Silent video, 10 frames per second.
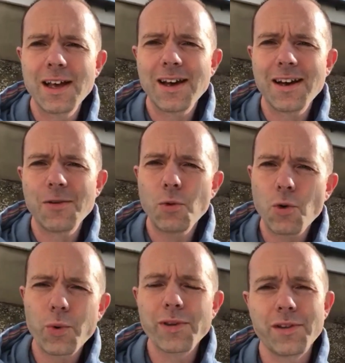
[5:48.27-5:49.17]

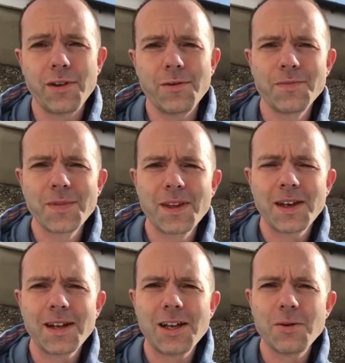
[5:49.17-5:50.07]
walk with you
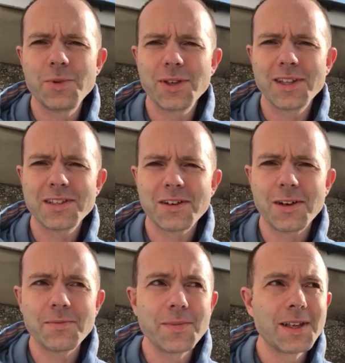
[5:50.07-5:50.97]
and help you at this
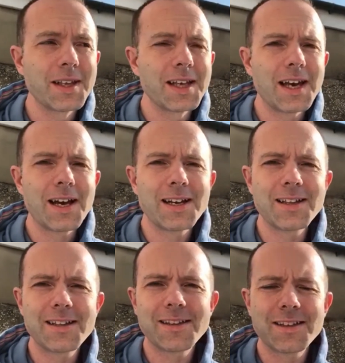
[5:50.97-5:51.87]
time.
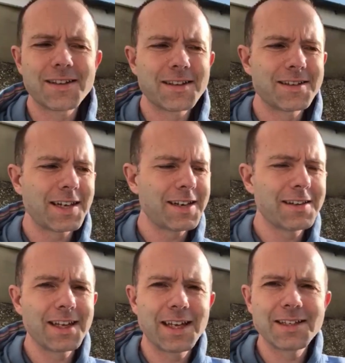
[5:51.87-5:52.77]
The second
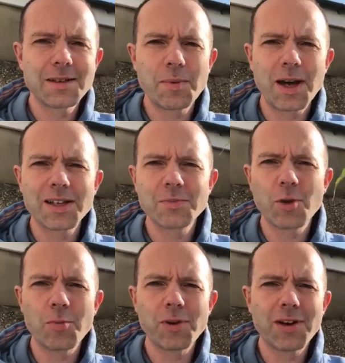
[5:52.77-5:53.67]
thing is about this
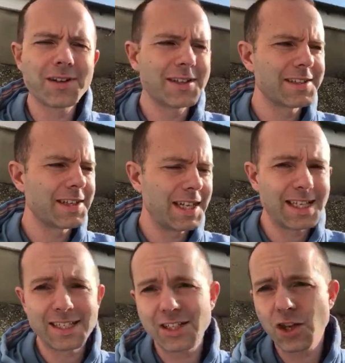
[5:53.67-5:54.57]
pot plant is it
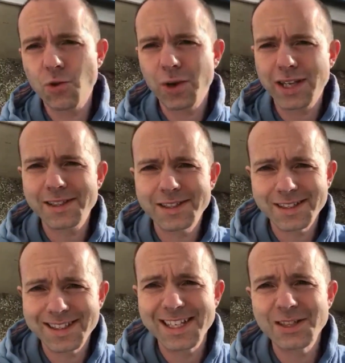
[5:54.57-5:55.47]
lets us know when it
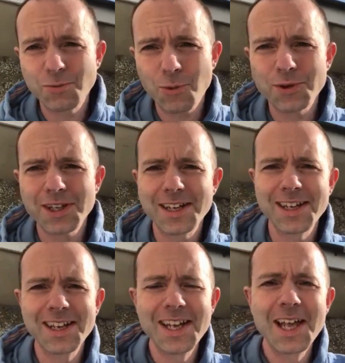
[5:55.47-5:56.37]
needs water.
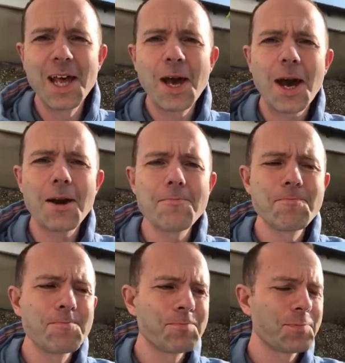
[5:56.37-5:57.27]

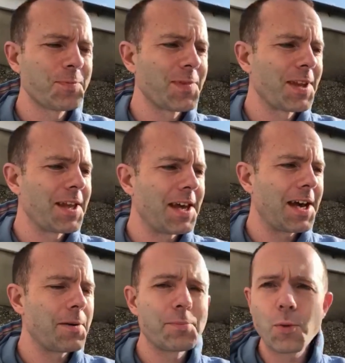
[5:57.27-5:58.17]

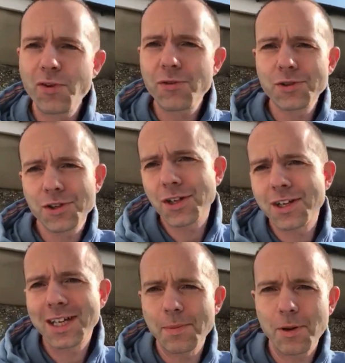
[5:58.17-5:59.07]
But we've also got to
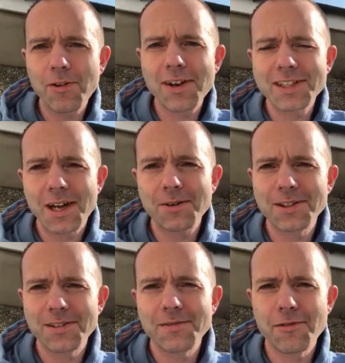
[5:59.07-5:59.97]
keep our eyes
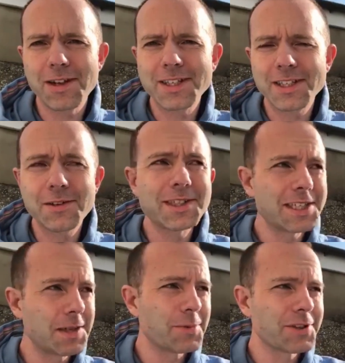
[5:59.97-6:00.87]
out for it. You know, it
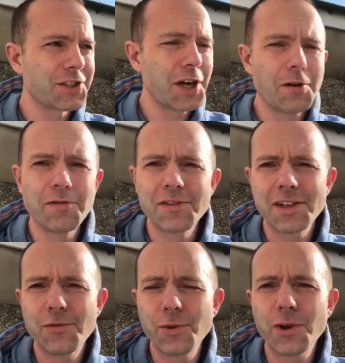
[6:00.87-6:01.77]
sits up on the shelf, and
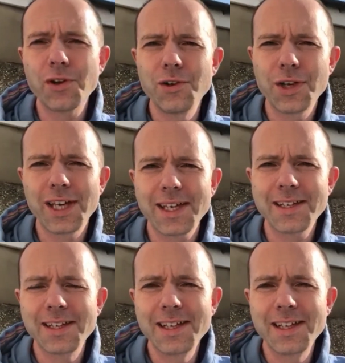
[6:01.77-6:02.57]
if we're not looking